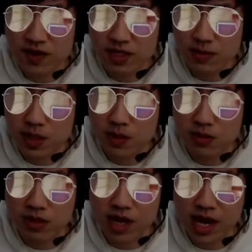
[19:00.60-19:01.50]
That's among
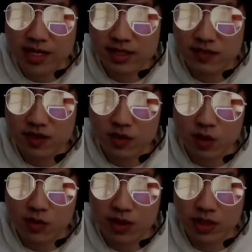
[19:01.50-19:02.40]
the highest of the
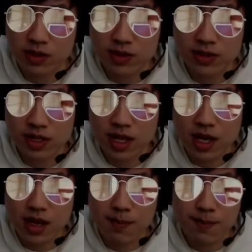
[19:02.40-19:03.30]
normal heroes.
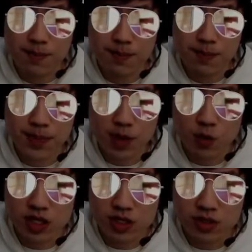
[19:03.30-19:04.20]
But
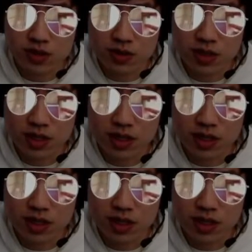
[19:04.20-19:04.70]
when you